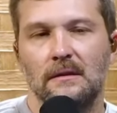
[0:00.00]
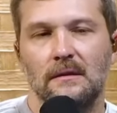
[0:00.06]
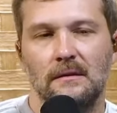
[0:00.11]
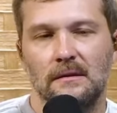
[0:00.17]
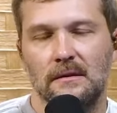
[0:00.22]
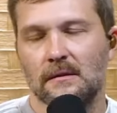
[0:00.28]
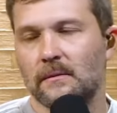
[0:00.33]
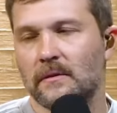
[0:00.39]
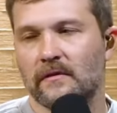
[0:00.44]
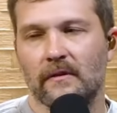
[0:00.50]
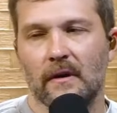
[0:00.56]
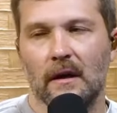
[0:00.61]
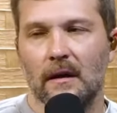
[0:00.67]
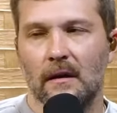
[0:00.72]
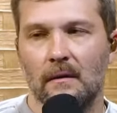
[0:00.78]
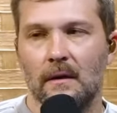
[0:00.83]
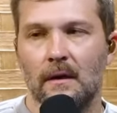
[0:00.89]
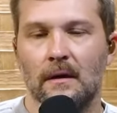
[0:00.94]
She'll be
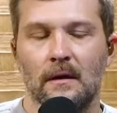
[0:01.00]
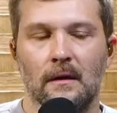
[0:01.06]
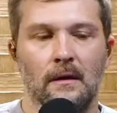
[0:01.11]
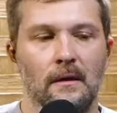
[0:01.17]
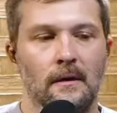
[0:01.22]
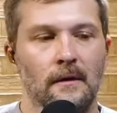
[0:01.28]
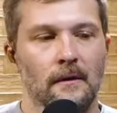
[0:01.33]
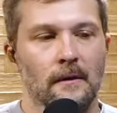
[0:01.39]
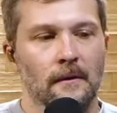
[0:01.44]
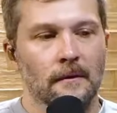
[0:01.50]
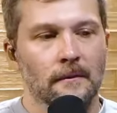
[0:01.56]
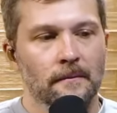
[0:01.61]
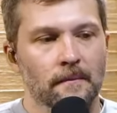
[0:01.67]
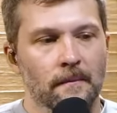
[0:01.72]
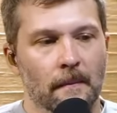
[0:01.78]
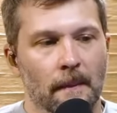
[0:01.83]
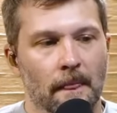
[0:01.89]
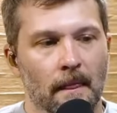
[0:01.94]
fine, right? Yeah, yeah.
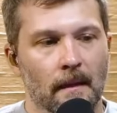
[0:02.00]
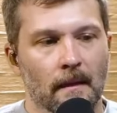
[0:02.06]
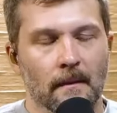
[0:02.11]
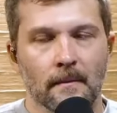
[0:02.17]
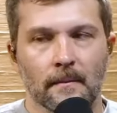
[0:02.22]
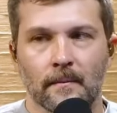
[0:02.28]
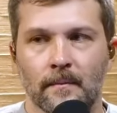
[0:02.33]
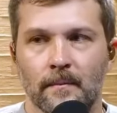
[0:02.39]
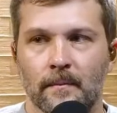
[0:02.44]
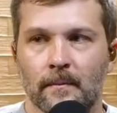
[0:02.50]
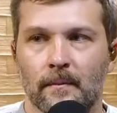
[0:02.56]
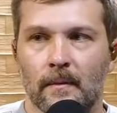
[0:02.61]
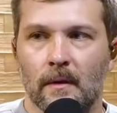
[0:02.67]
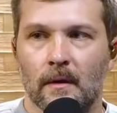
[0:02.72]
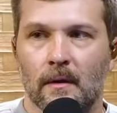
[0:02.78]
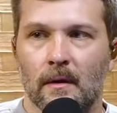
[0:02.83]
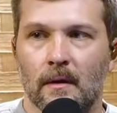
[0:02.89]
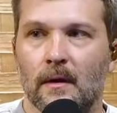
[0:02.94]
This meeting is more
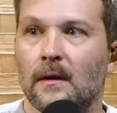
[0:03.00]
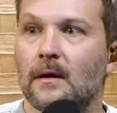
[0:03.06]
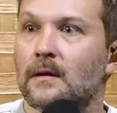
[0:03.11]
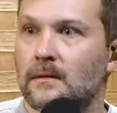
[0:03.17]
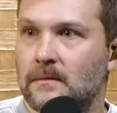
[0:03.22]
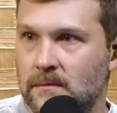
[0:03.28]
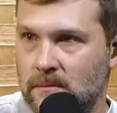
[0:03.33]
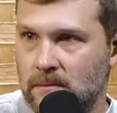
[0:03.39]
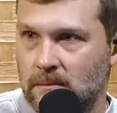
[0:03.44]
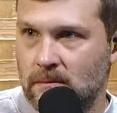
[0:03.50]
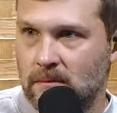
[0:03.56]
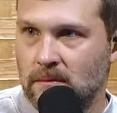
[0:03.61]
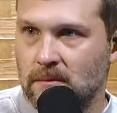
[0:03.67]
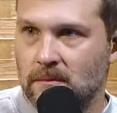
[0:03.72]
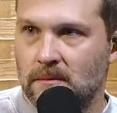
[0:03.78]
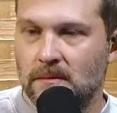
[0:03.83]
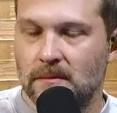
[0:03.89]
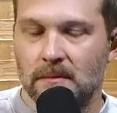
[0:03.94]
important. Mm -hmm.
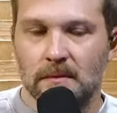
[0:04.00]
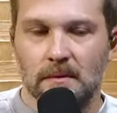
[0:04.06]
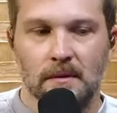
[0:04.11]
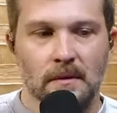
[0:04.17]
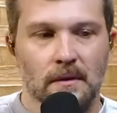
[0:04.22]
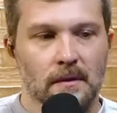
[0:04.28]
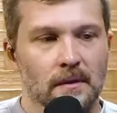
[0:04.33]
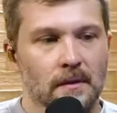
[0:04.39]
Yeah, yeah.